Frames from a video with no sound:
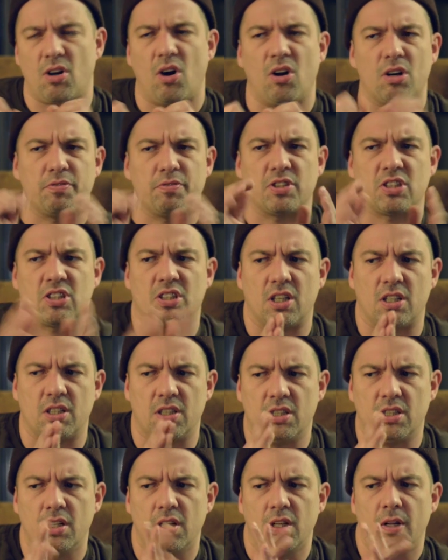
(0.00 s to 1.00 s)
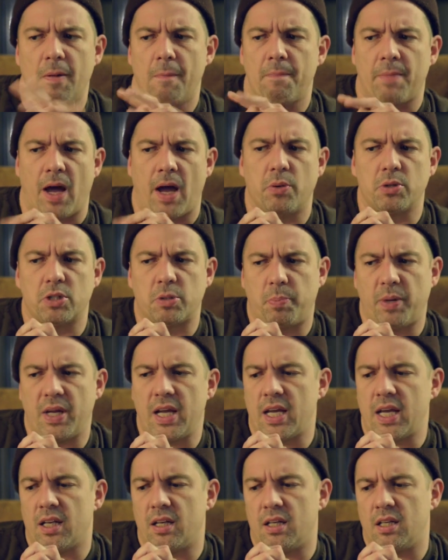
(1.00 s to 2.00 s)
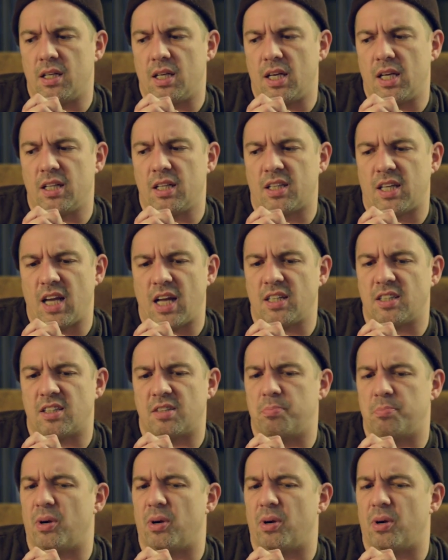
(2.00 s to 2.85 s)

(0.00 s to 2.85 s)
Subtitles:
All of a sudden, I was playing in Ghent,